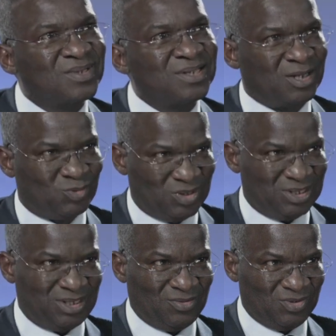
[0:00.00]
That's what the
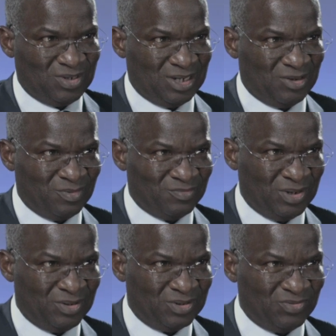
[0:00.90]
701
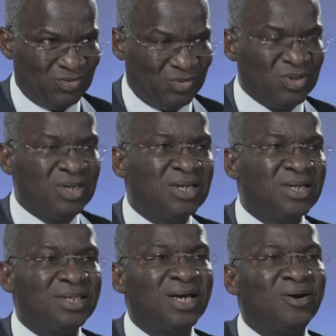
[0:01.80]
billion is for.
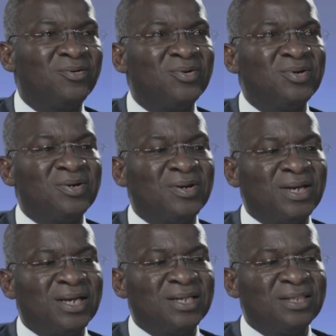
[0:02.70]
Now,
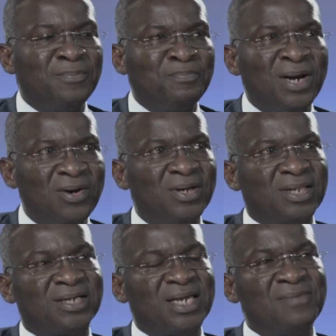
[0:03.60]
the power
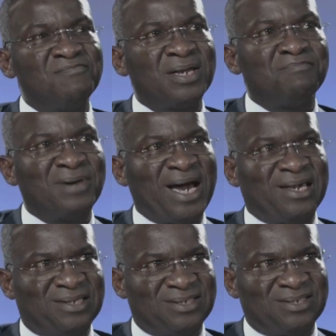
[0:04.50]
that MBET
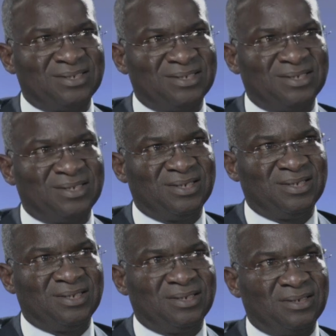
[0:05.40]
buys
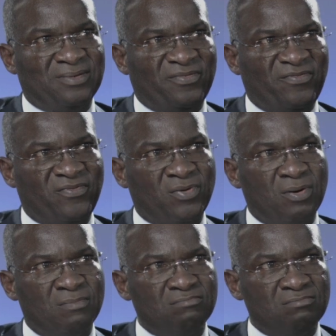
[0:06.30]

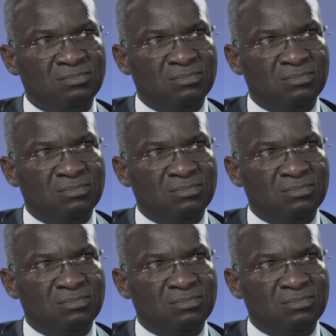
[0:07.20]
from